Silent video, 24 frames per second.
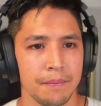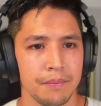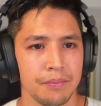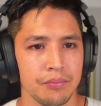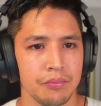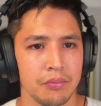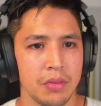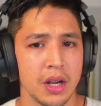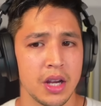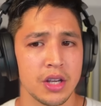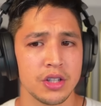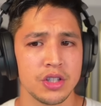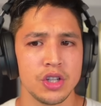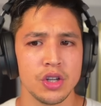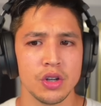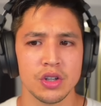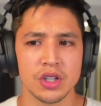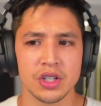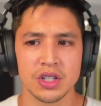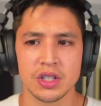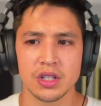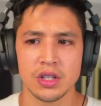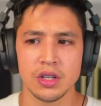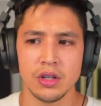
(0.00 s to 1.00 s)
because
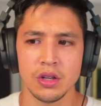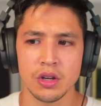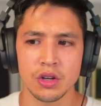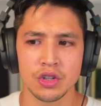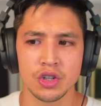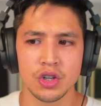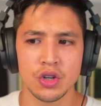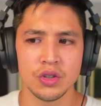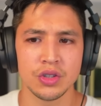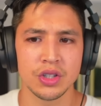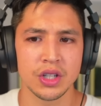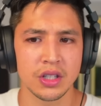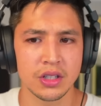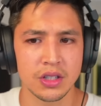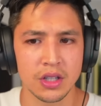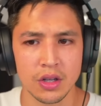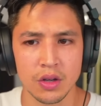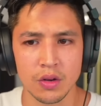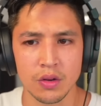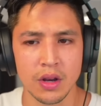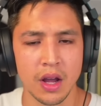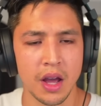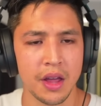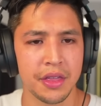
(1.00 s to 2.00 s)
you're choosing to
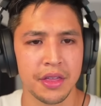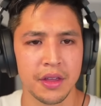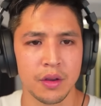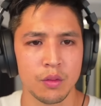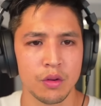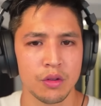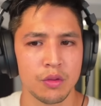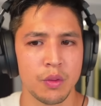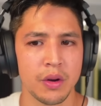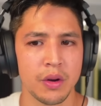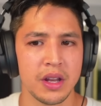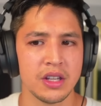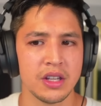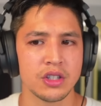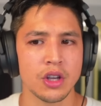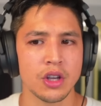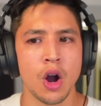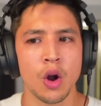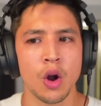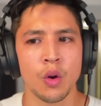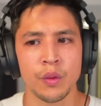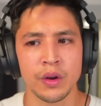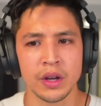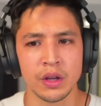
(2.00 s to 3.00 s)
do nothing with what he's
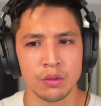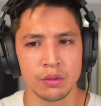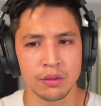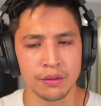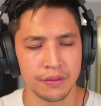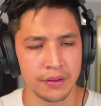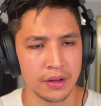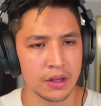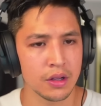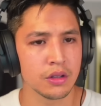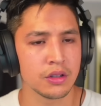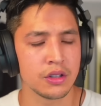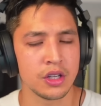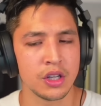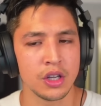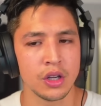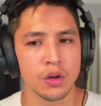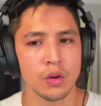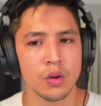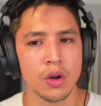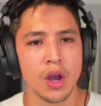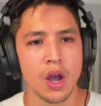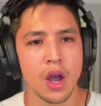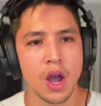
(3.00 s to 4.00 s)
already revealed to
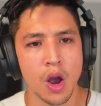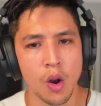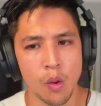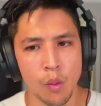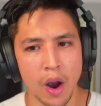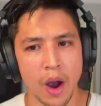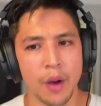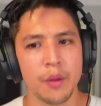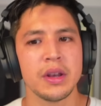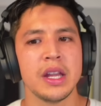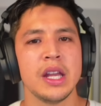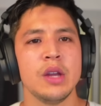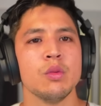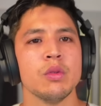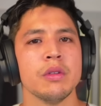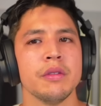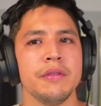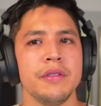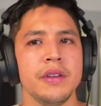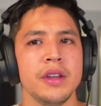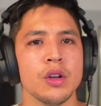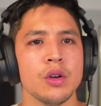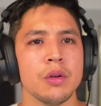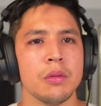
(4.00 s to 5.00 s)
you. Why would he
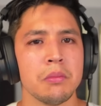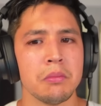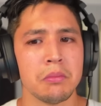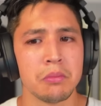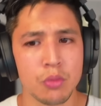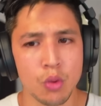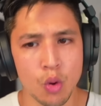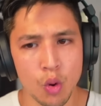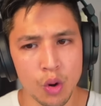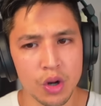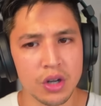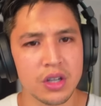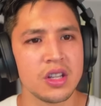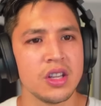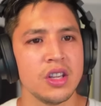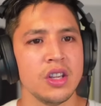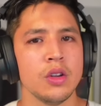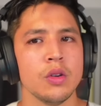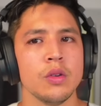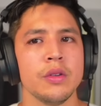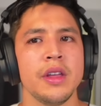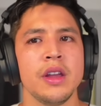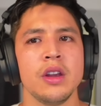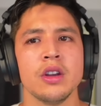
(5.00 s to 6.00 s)
reveal more to
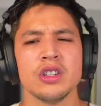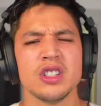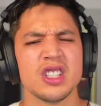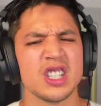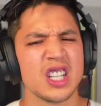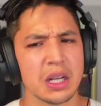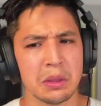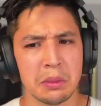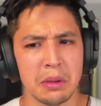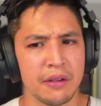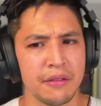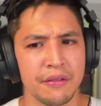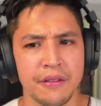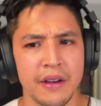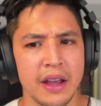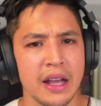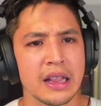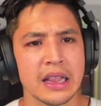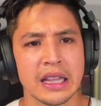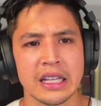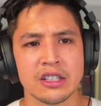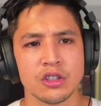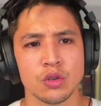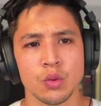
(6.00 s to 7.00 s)
you that you're just going to be
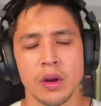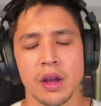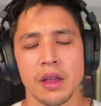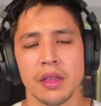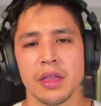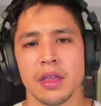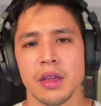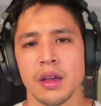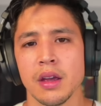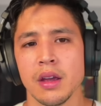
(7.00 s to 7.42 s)
faithless with?